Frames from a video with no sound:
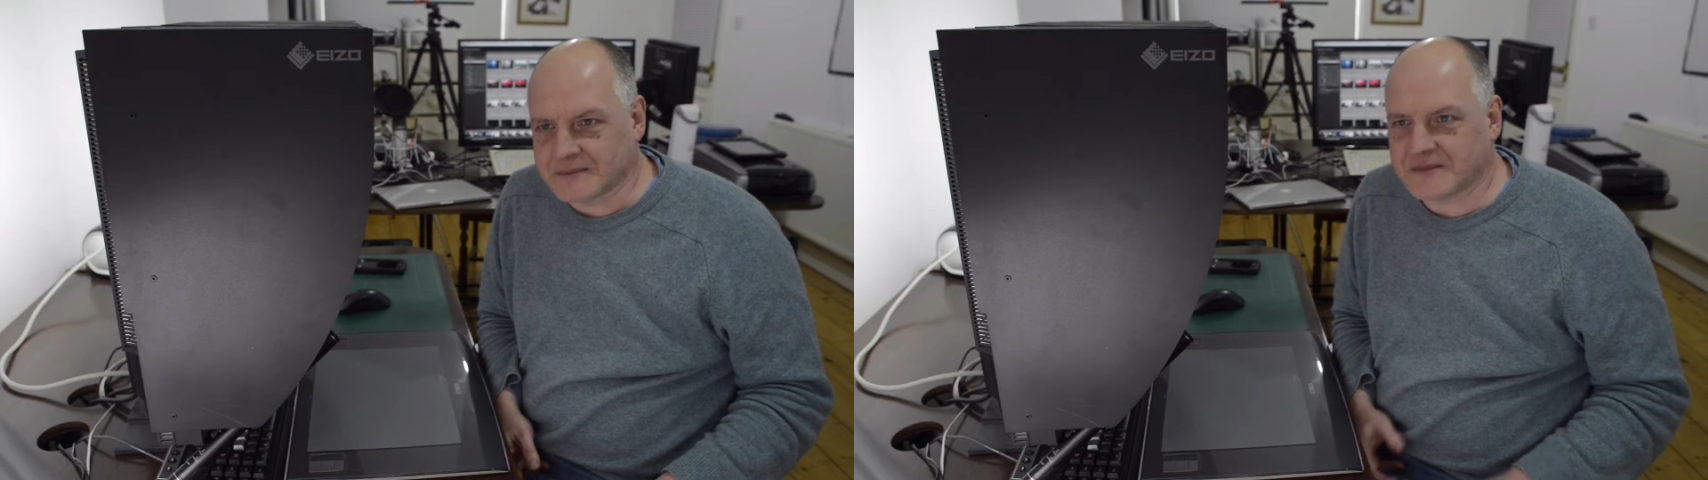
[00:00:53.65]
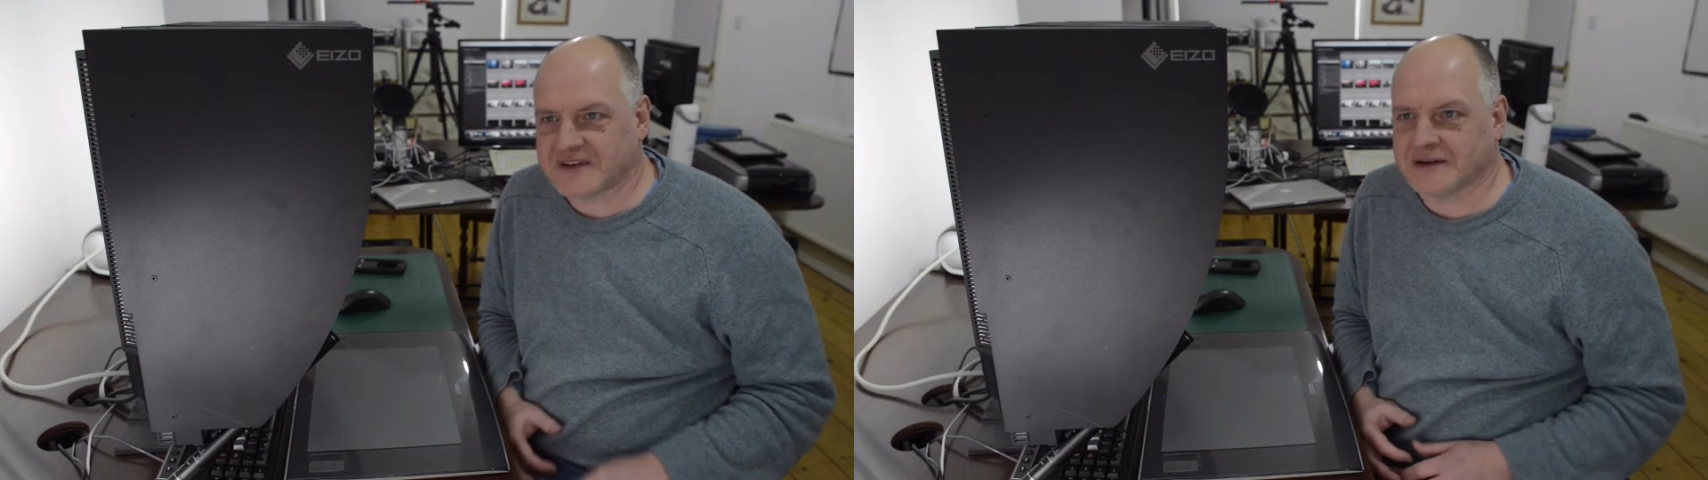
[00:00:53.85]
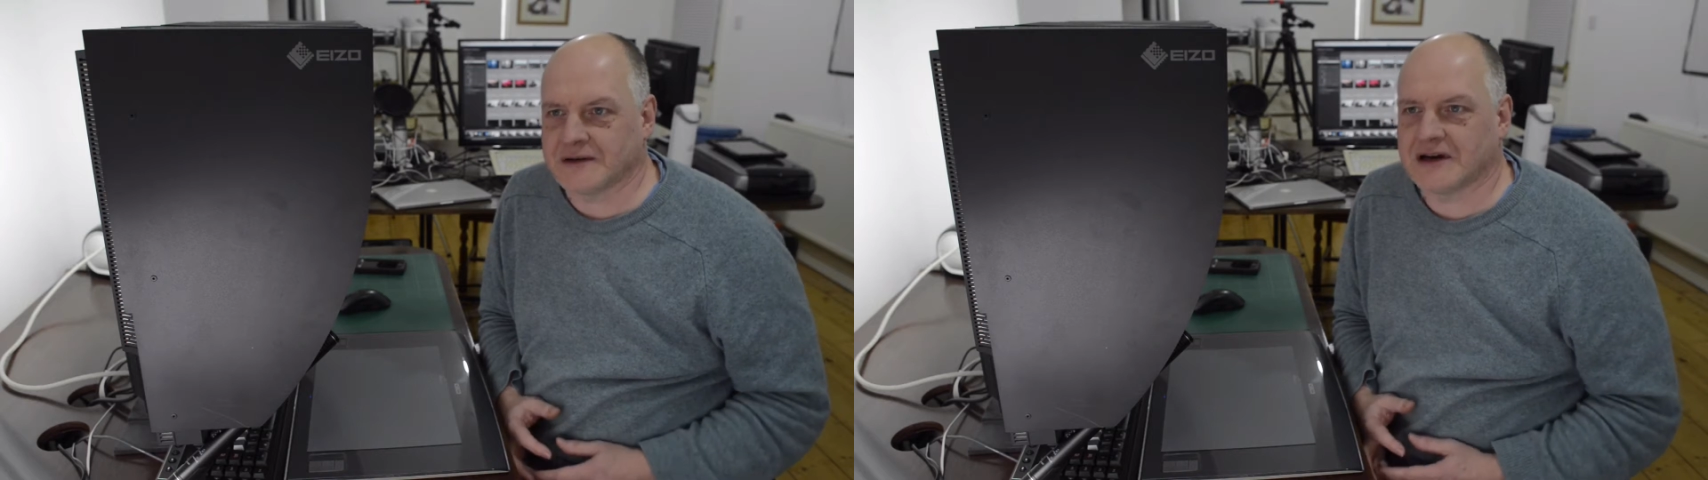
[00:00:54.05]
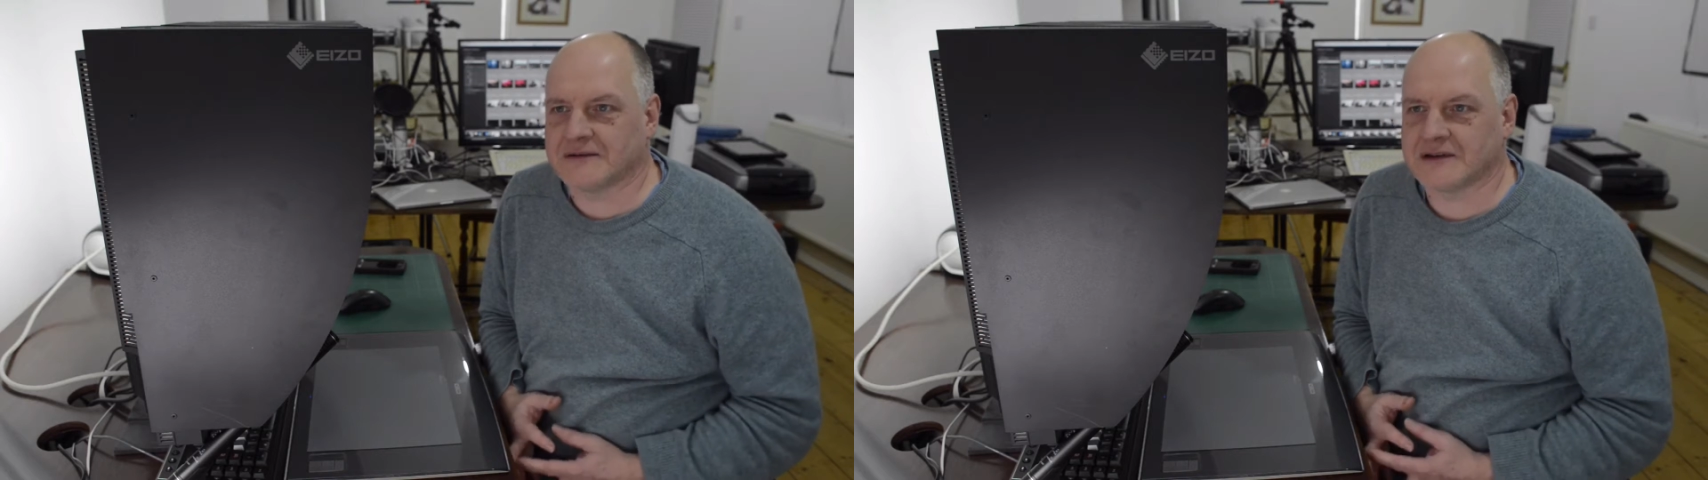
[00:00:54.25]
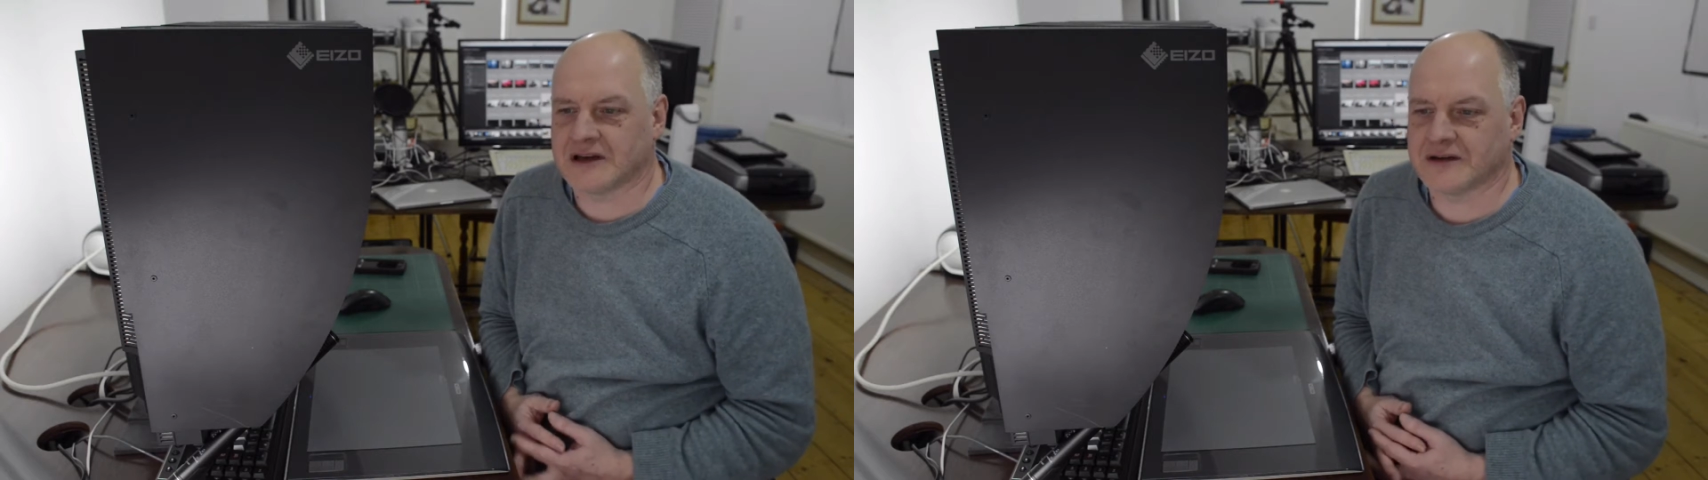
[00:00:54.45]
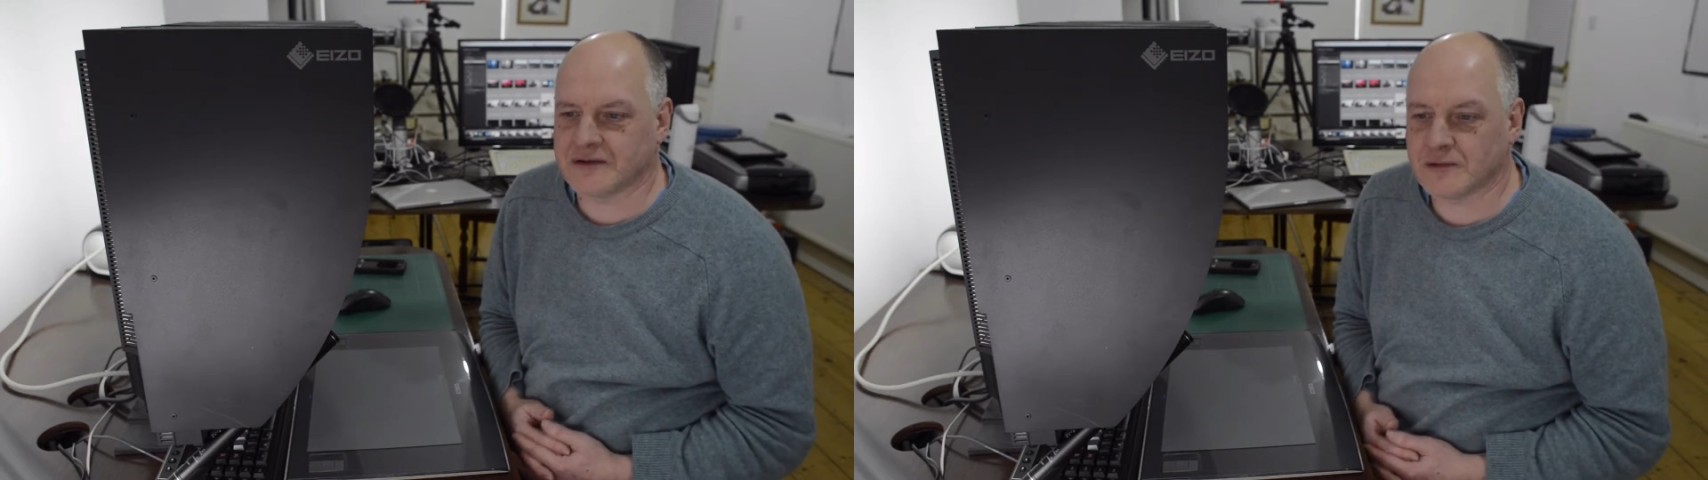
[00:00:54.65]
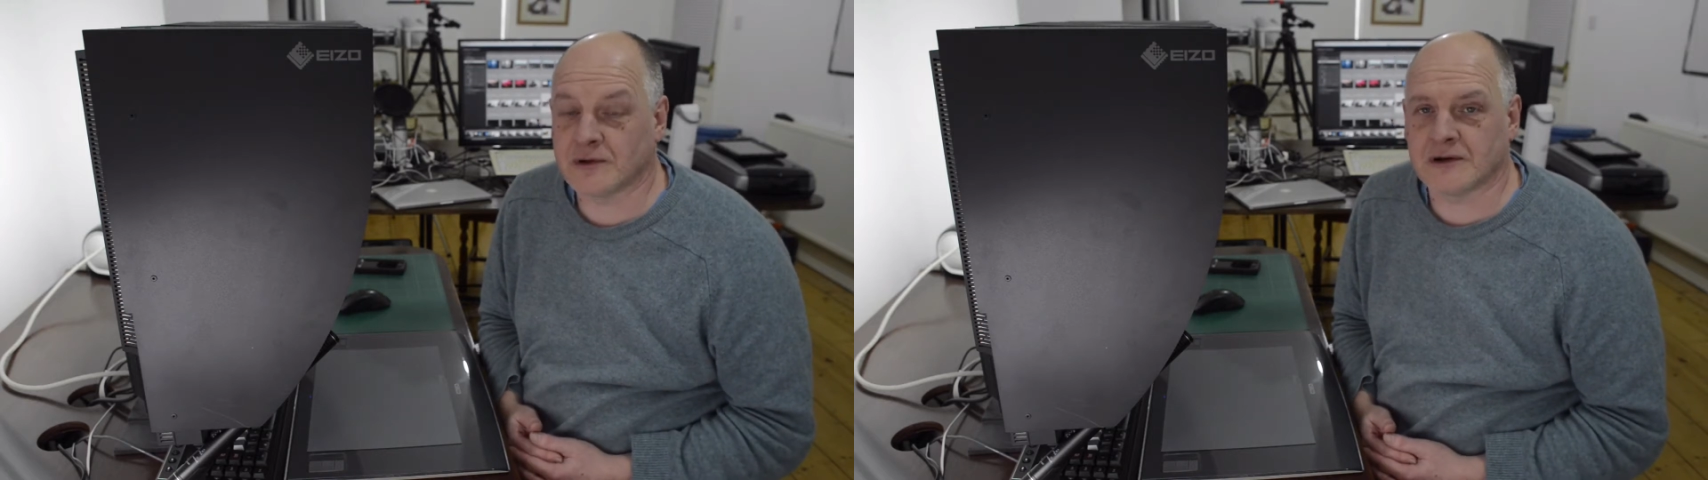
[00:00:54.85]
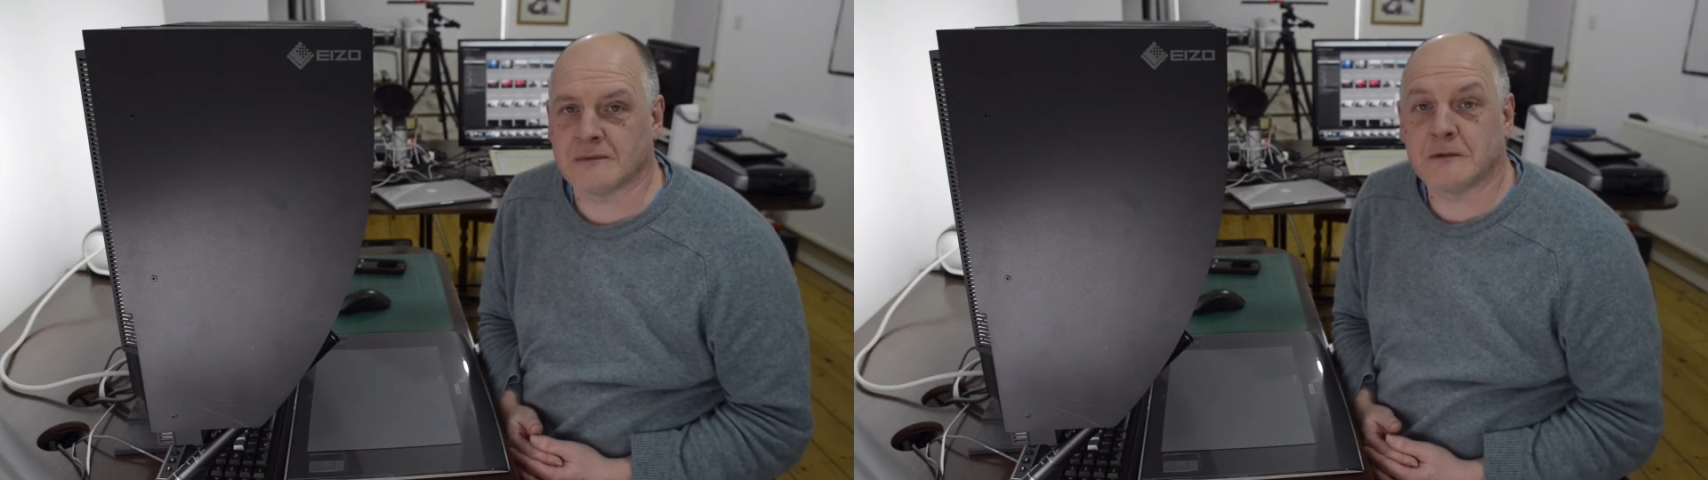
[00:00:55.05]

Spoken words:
so I've learned all the